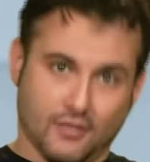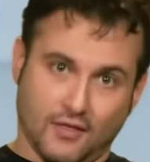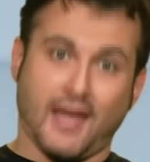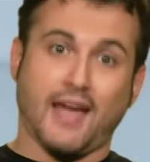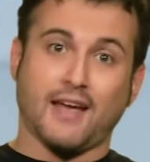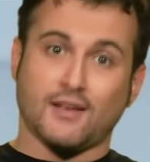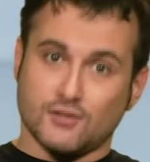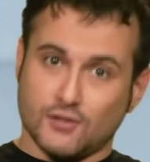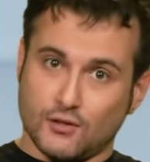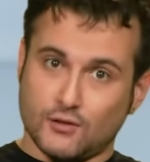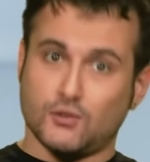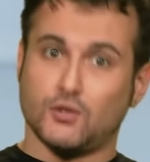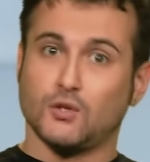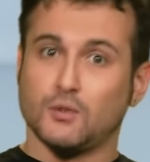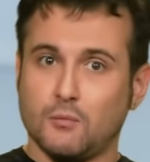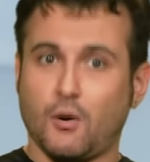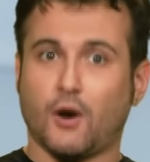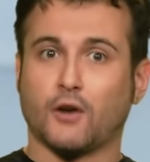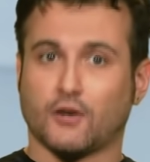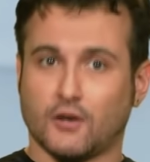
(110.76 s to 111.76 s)
thanks
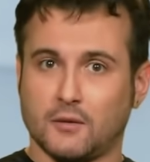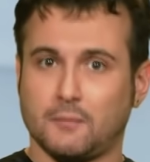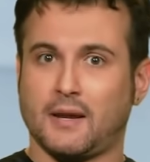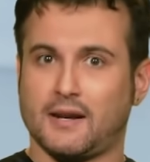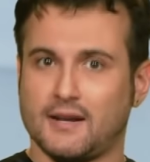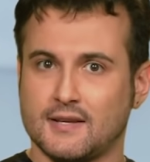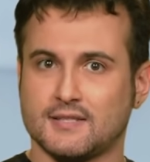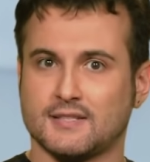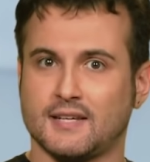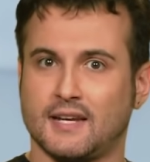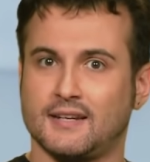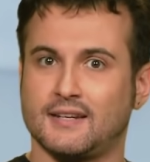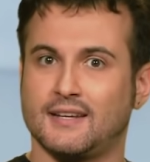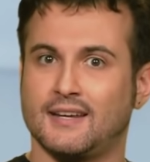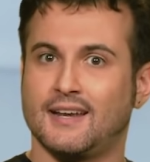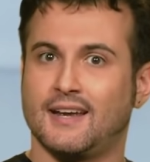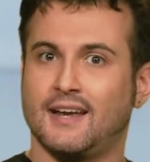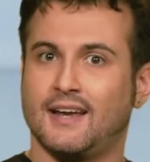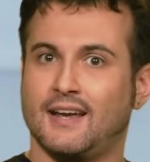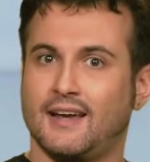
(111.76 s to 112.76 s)
to modern medicine,
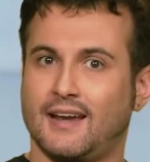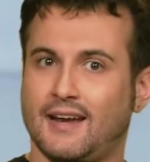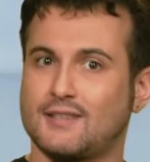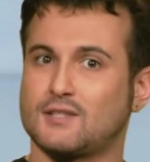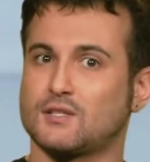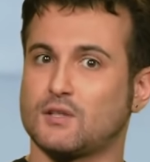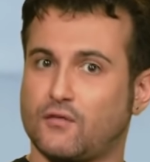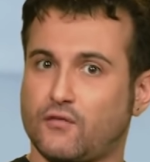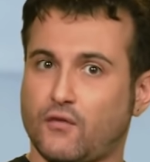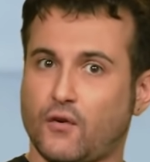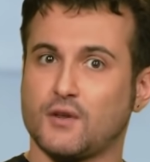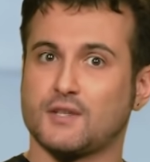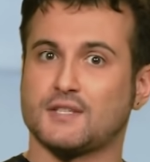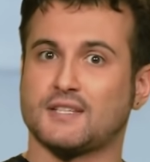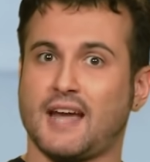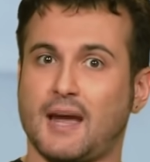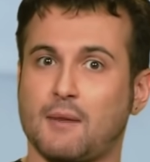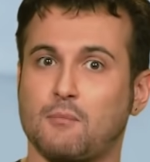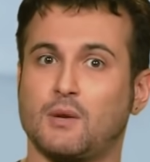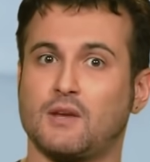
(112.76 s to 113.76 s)
it's the first
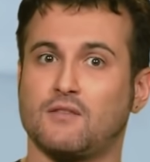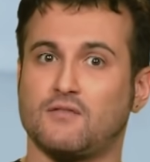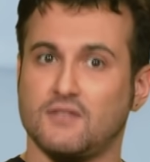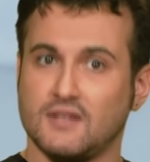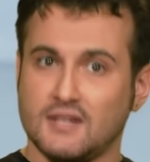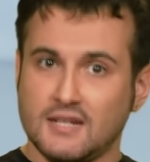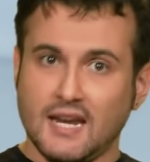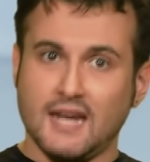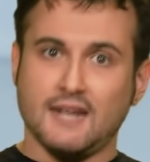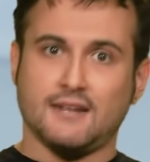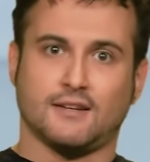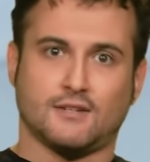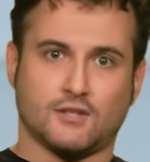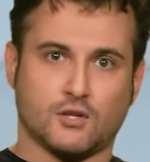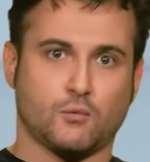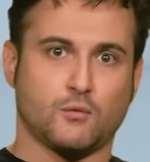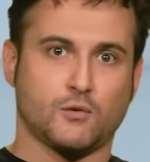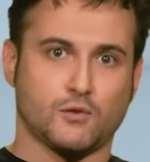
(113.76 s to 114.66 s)
time we've needed to